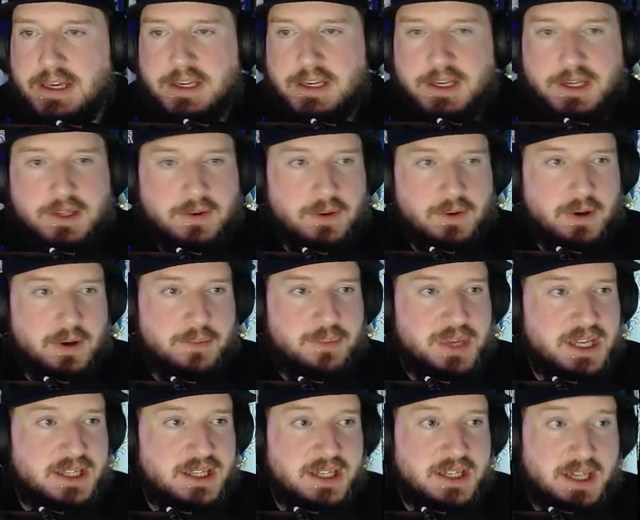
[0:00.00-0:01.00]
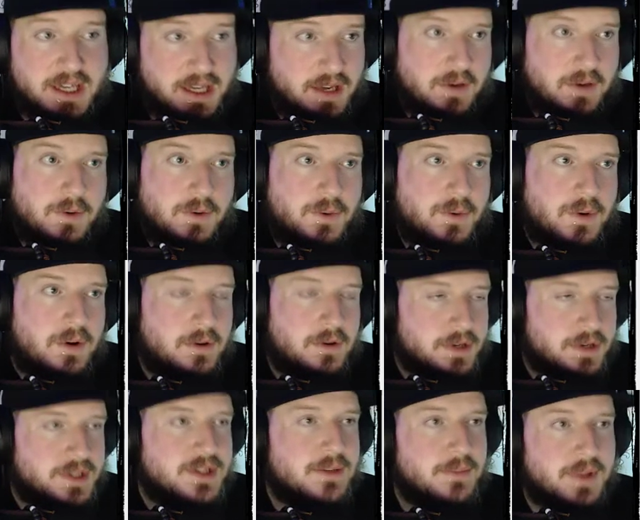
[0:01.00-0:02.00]
you know a PTQ or
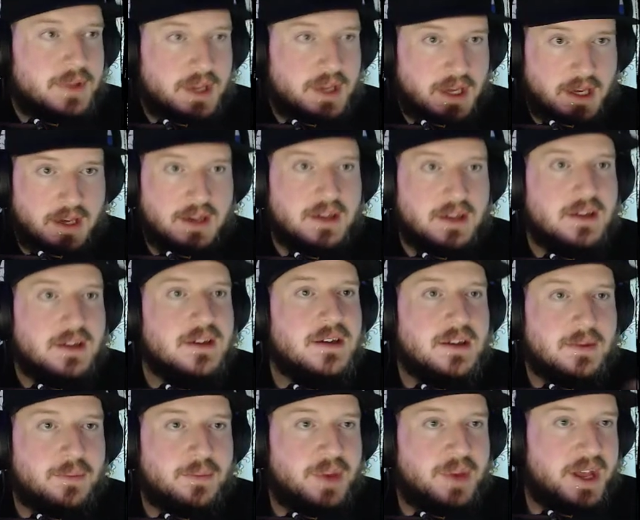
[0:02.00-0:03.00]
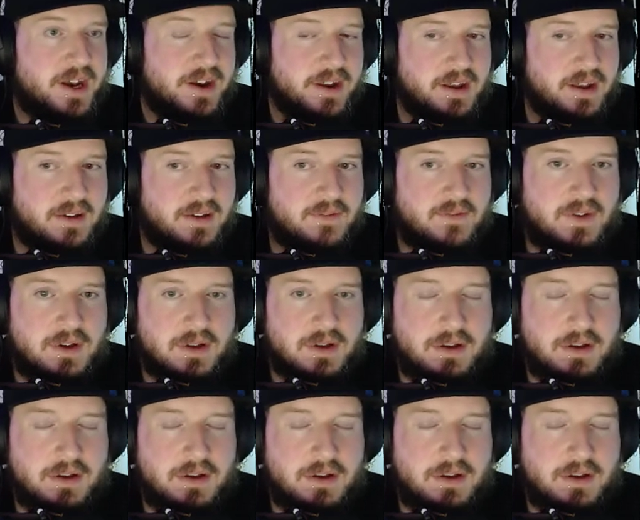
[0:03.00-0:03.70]
something competitive